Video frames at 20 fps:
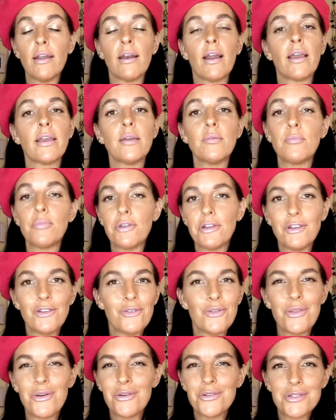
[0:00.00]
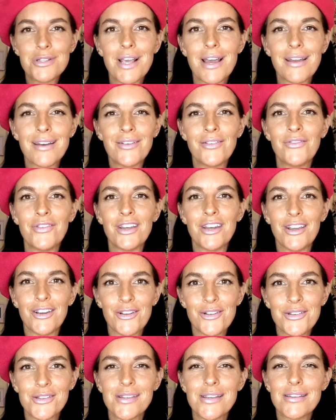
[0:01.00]
And I can bring you those kind of
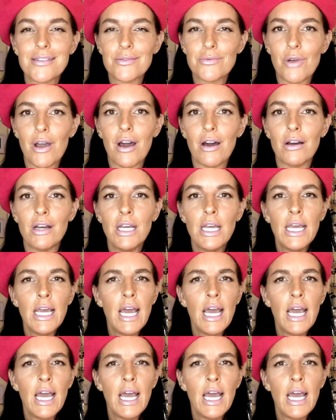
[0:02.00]
videos as well.